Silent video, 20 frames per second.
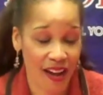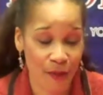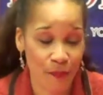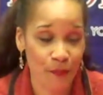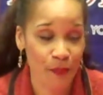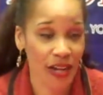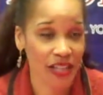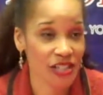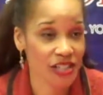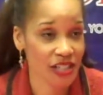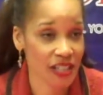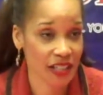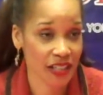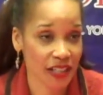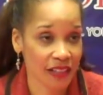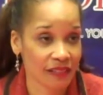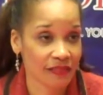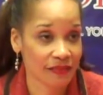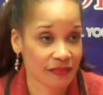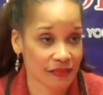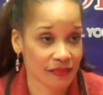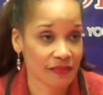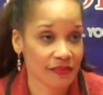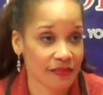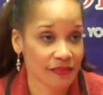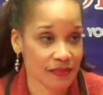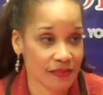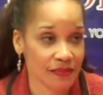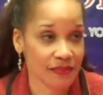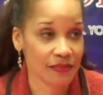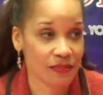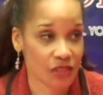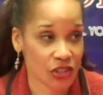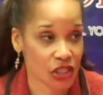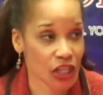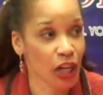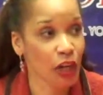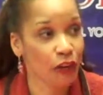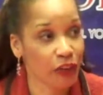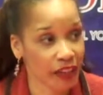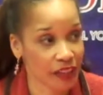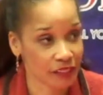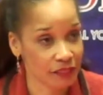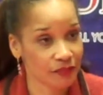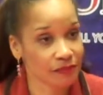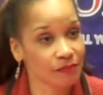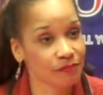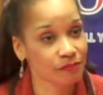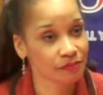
a much needed sharing.